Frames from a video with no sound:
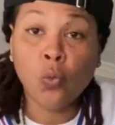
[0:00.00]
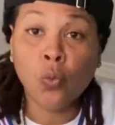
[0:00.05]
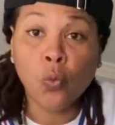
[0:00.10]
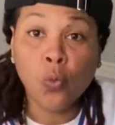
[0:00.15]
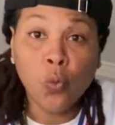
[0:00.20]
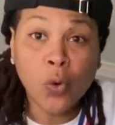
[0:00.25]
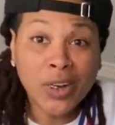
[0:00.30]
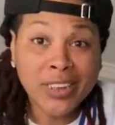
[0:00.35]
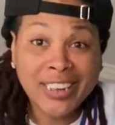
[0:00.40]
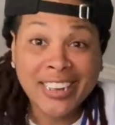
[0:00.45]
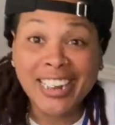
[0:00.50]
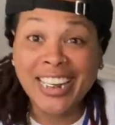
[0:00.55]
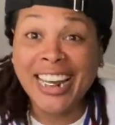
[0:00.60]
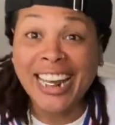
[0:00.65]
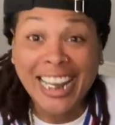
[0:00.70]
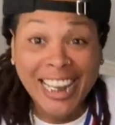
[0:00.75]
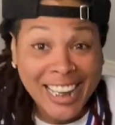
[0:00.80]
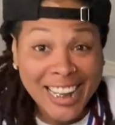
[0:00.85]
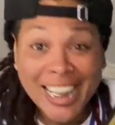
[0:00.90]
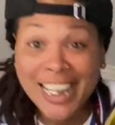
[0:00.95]
what the
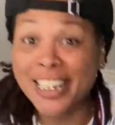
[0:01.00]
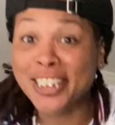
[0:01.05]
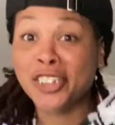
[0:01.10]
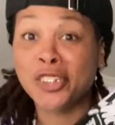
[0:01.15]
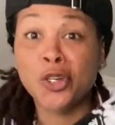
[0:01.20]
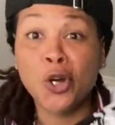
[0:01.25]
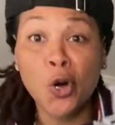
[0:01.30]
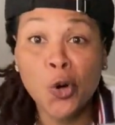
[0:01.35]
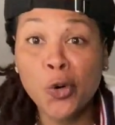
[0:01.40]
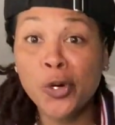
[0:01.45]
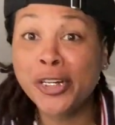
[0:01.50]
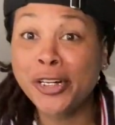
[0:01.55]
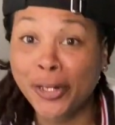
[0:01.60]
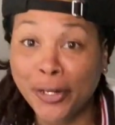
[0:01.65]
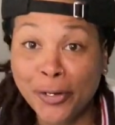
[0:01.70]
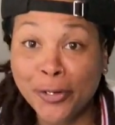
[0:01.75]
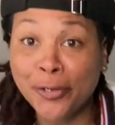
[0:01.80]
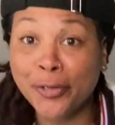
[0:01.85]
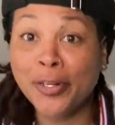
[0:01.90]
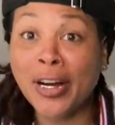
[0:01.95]
is going
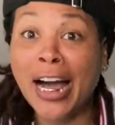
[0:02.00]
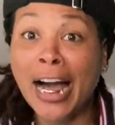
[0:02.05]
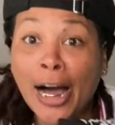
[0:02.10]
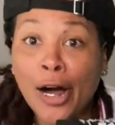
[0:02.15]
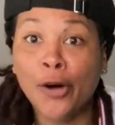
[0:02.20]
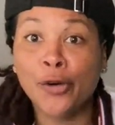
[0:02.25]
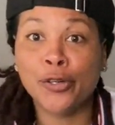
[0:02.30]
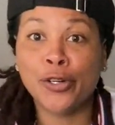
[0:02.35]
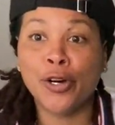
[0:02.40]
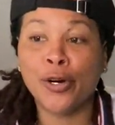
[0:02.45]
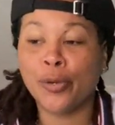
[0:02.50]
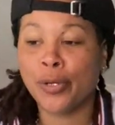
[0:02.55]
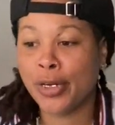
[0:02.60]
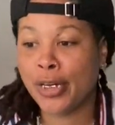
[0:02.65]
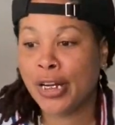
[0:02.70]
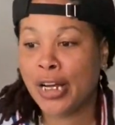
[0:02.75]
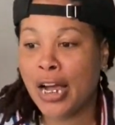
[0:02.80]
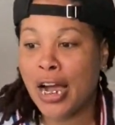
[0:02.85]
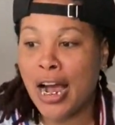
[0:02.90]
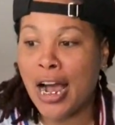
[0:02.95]
on. I don't know.
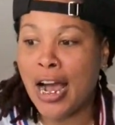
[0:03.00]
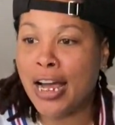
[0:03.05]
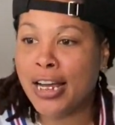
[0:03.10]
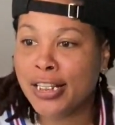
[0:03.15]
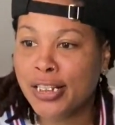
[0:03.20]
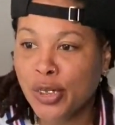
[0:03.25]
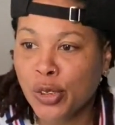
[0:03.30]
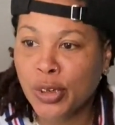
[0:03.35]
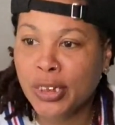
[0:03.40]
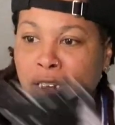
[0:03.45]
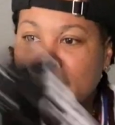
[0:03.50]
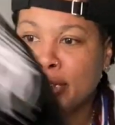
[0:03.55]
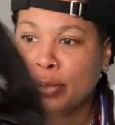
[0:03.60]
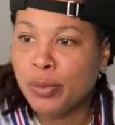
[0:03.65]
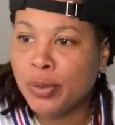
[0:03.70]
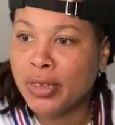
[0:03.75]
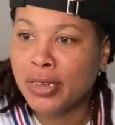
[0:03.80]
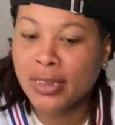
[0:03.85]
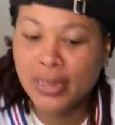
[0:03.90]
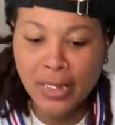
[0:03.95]
Alright, so let's see what
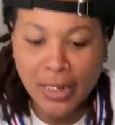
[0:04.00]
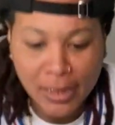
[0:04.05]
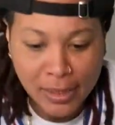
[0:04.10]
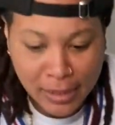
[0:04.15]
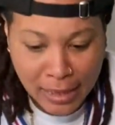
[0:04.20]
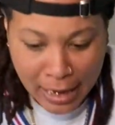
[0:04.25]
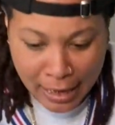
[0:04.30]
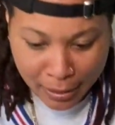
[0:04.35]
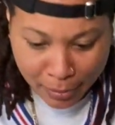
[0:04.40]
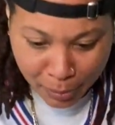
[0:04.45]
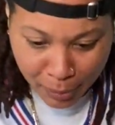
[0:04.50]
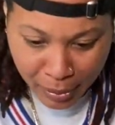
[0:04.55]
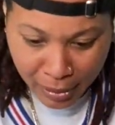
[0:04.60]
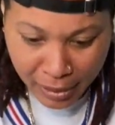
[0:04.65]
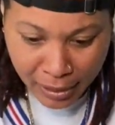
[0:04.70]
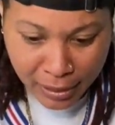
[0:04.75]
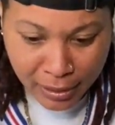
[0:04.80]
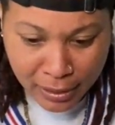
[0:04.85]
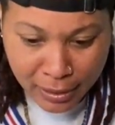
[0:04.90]
the second item is.